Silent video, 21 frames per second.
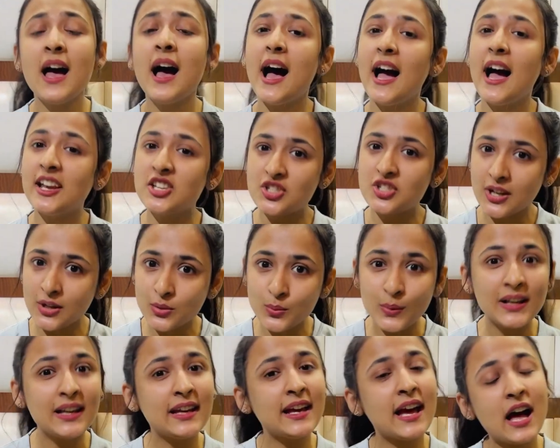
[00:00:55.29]
I
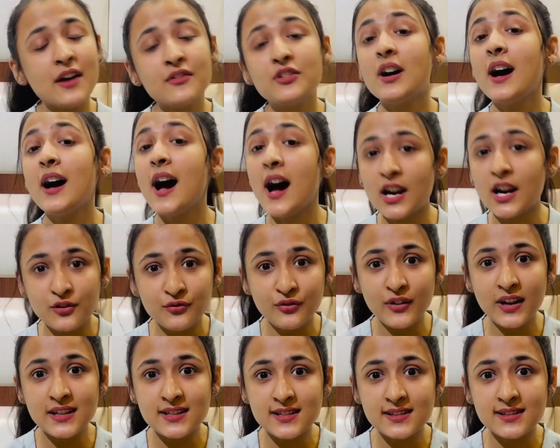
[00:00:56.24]
genuinely have a
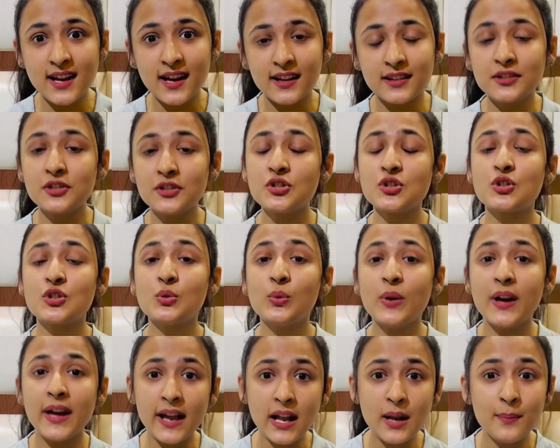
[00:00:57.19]
heartfelt desire to
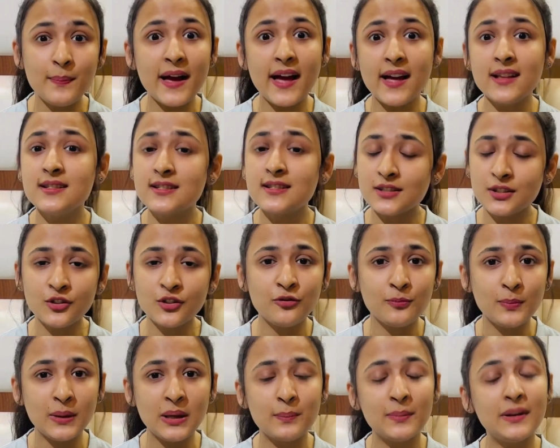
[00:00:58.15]
help and serve
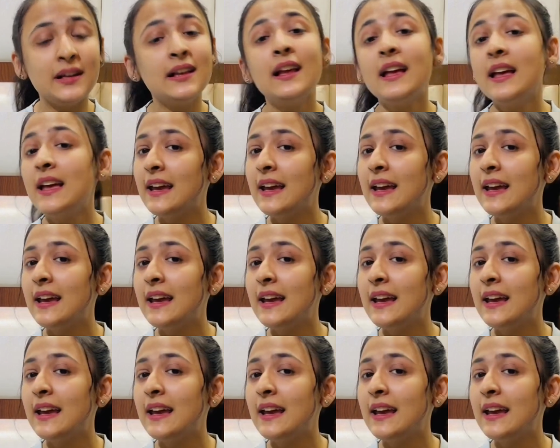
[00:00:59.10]
people